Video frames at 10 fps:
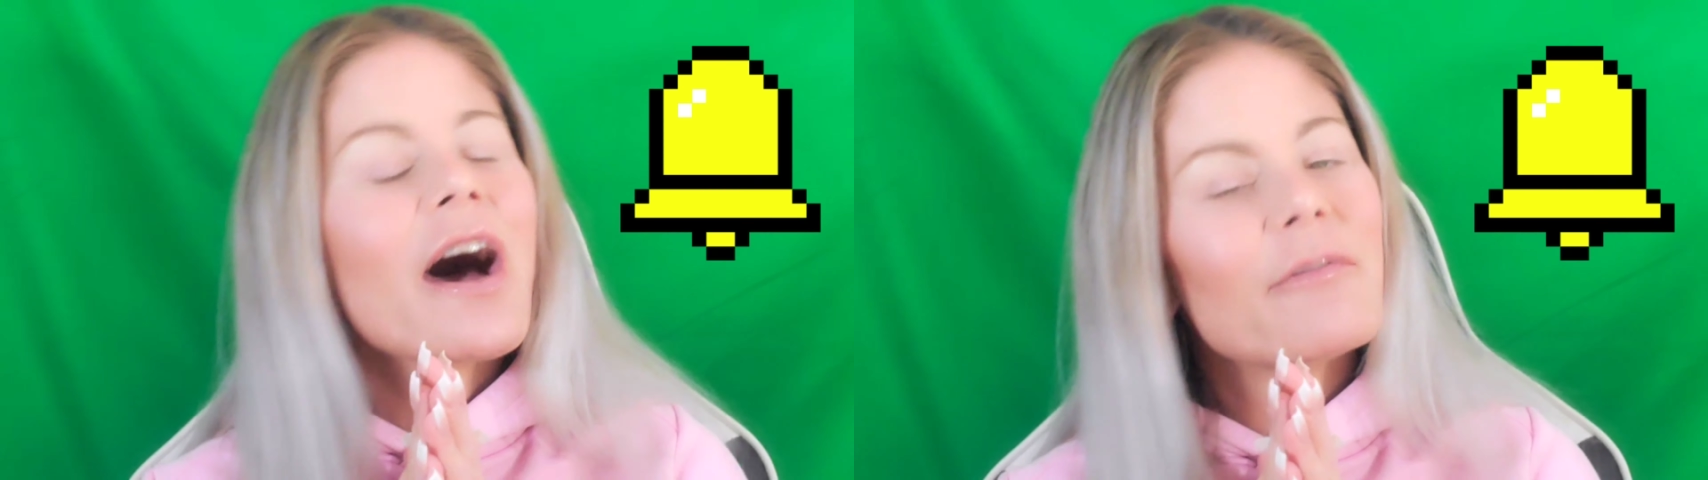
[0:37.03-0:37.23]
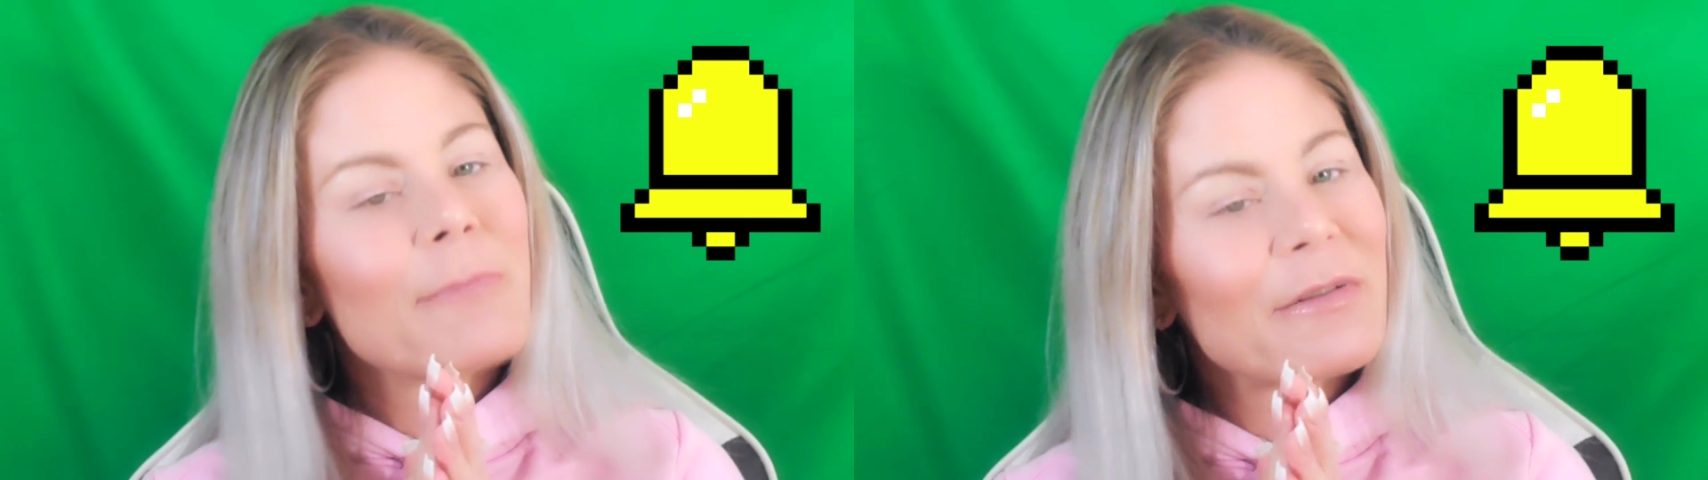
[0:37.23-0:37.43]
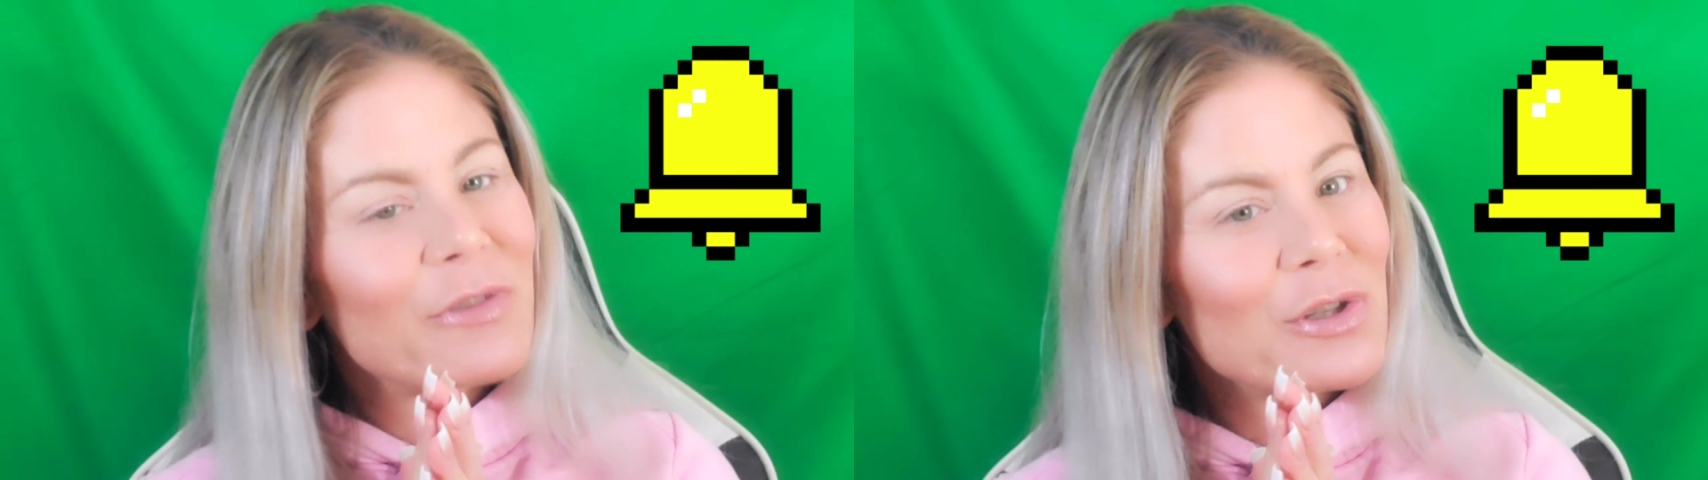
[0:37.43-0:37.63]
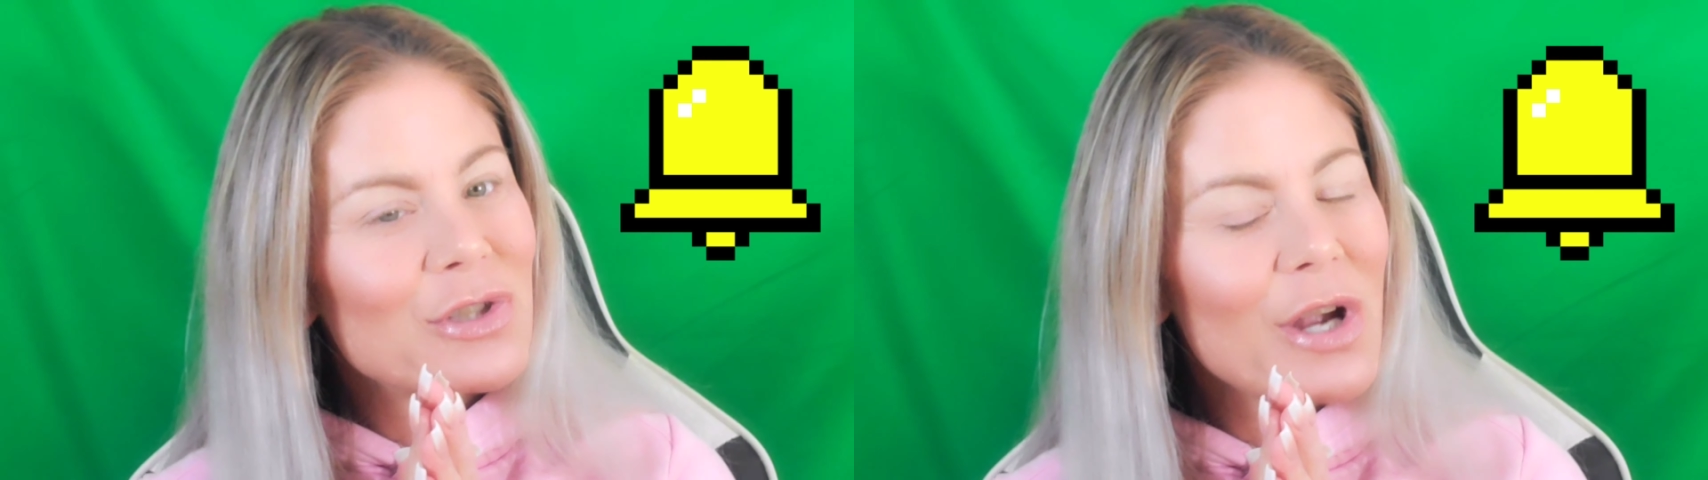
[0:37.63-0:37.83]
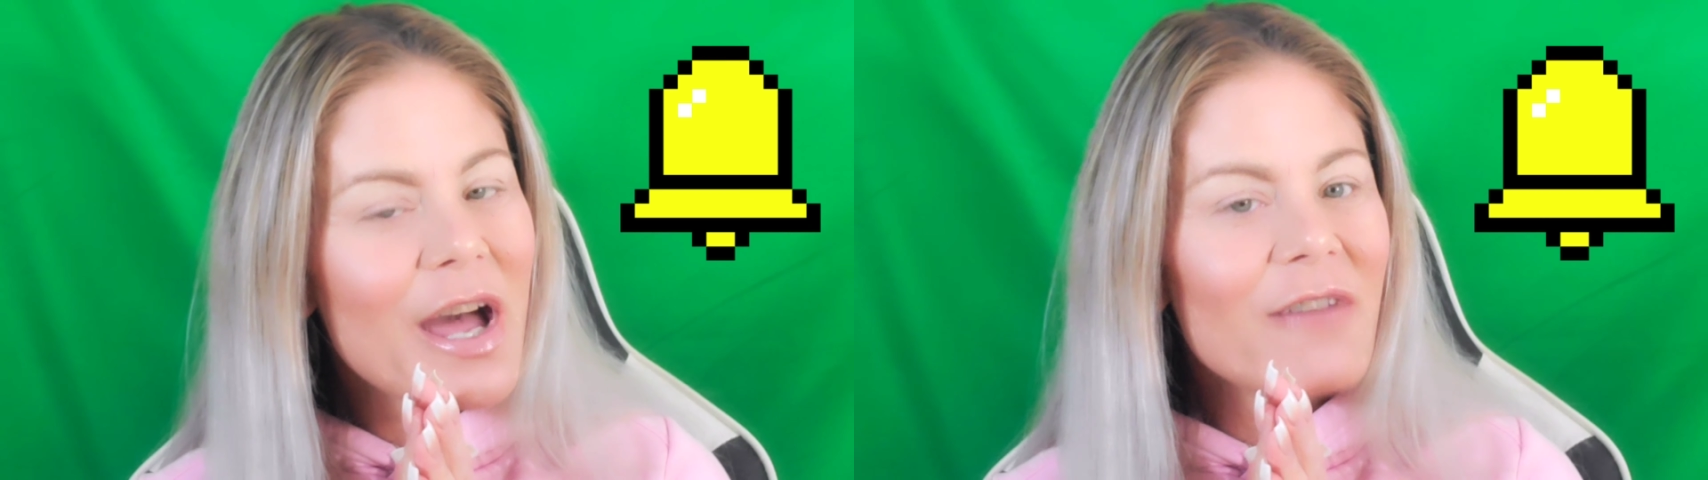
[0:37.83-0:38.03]
of my
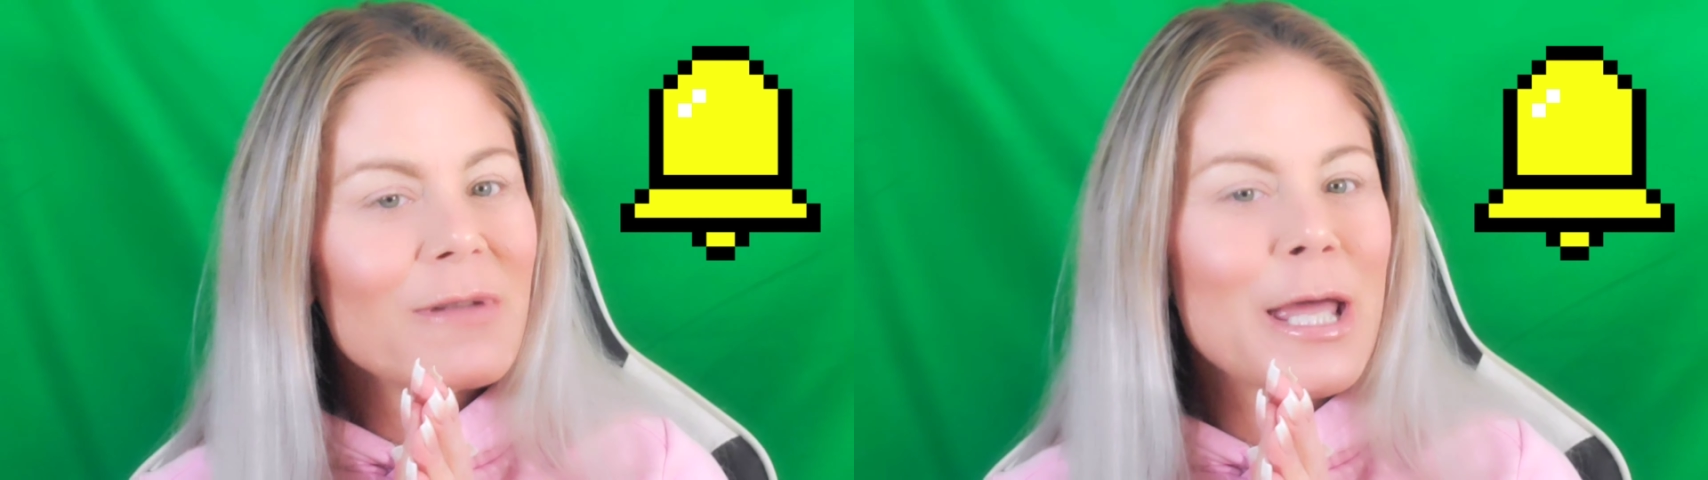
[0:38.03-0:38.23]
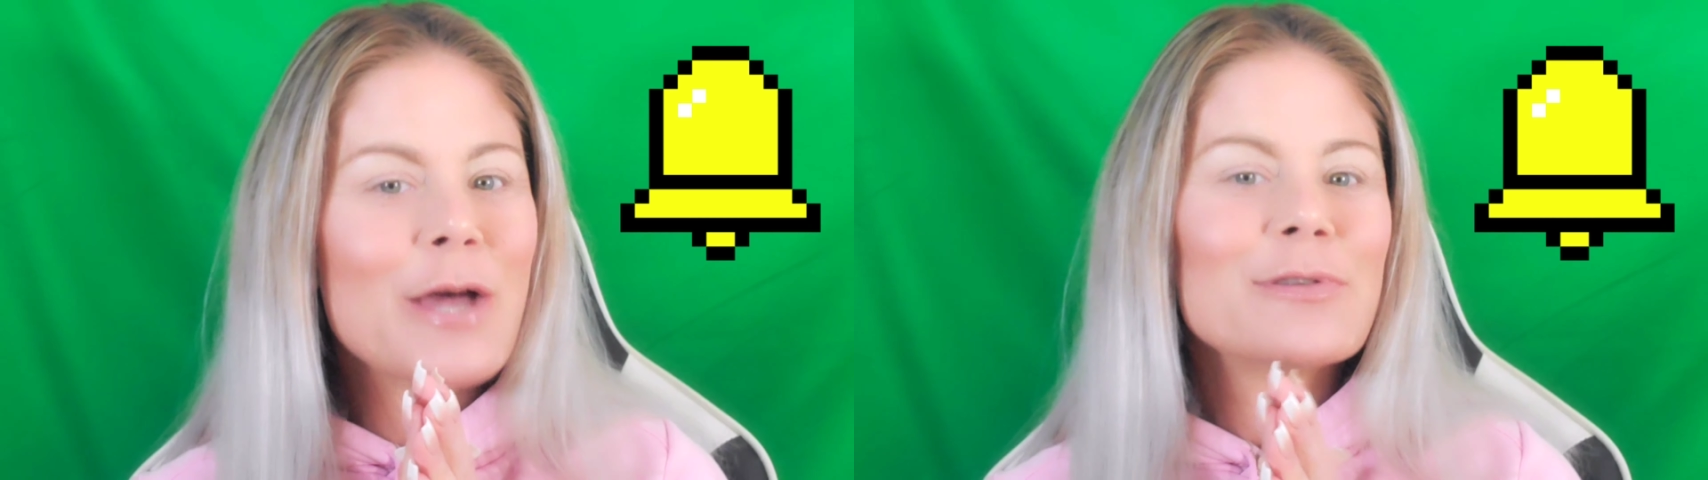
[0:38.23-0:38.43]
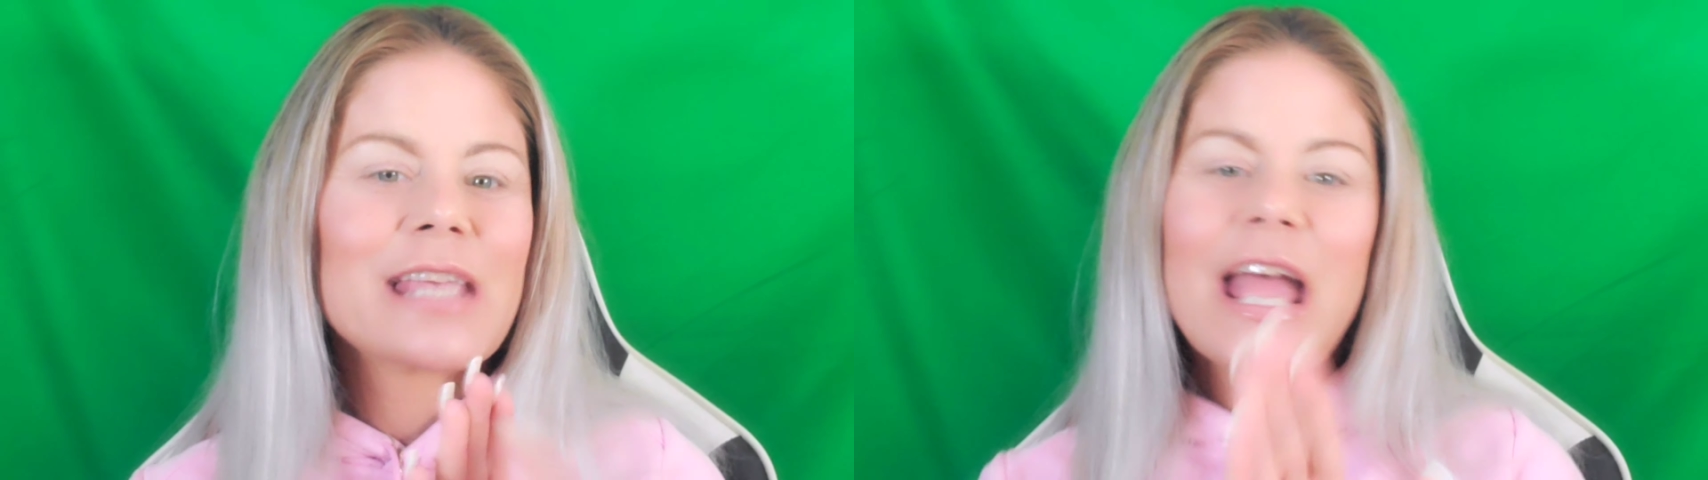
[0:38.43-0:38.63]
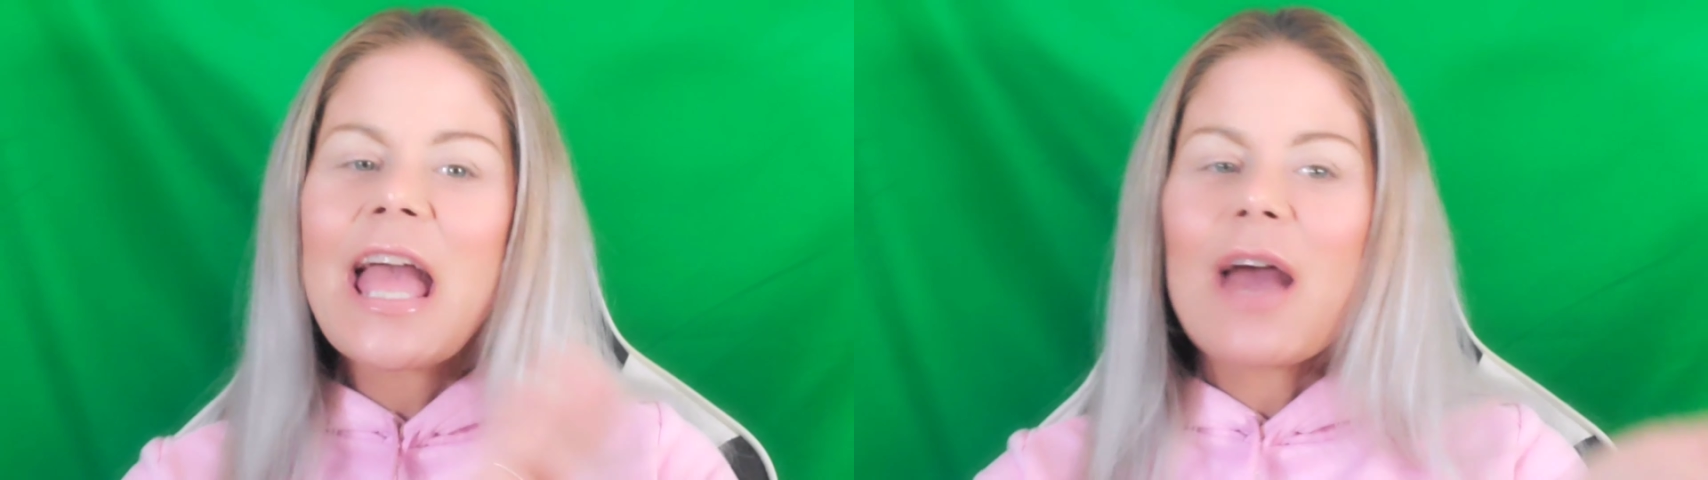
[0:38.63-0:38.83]
future uploads.